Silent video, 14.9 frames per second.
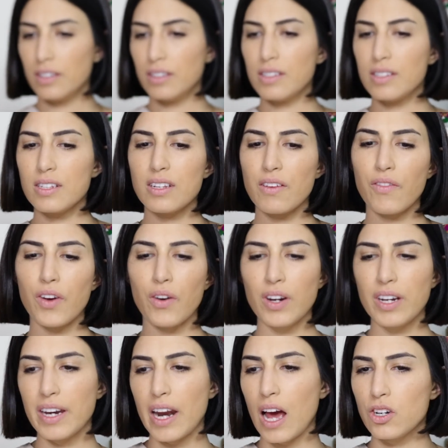This is a very
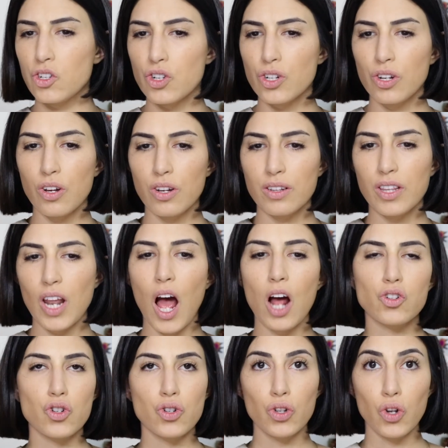natural,
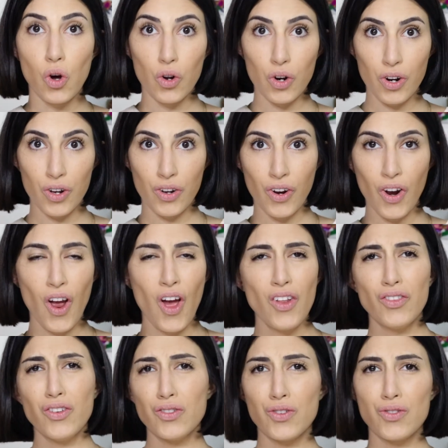
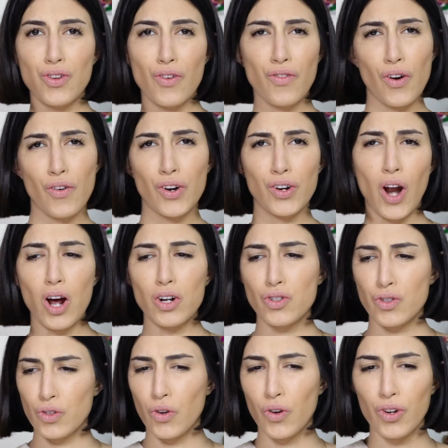this is a very
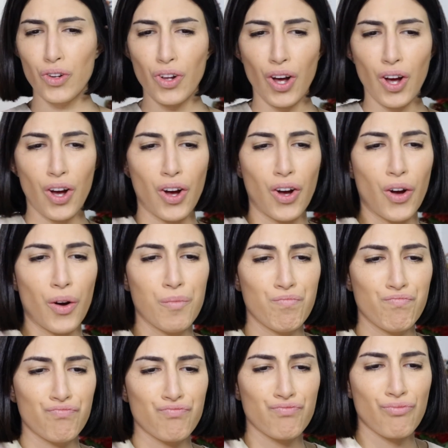natural,
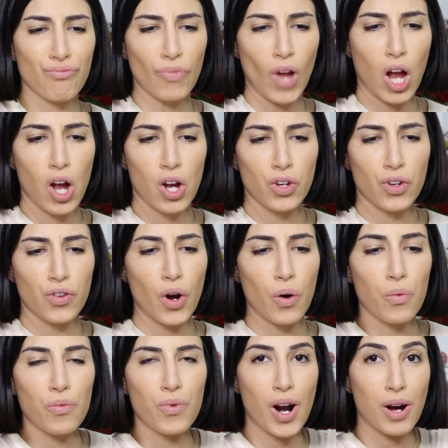
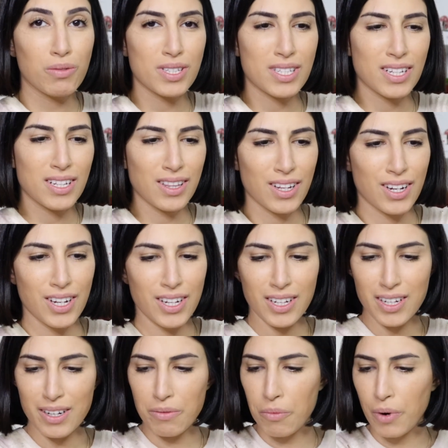rosy look.
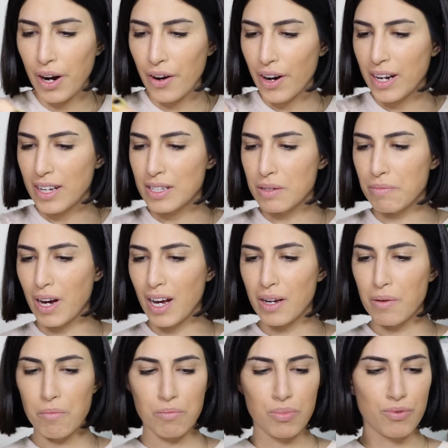Where is
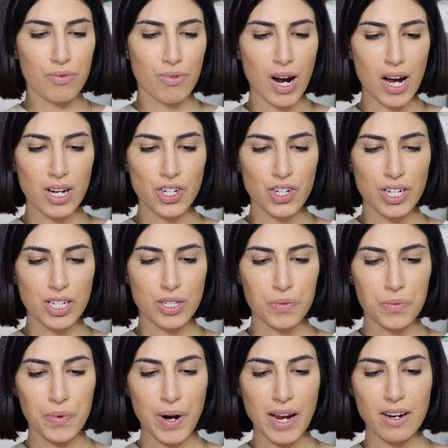my brush? It's
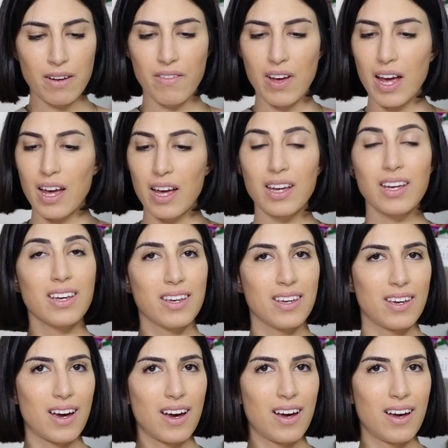right over
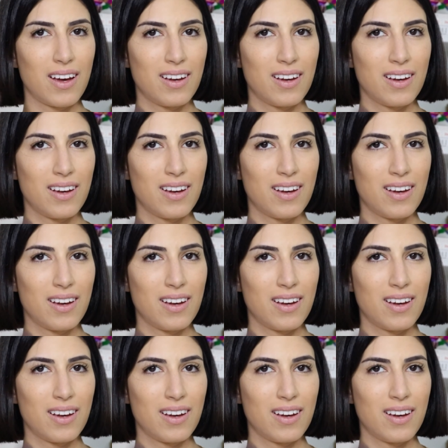here.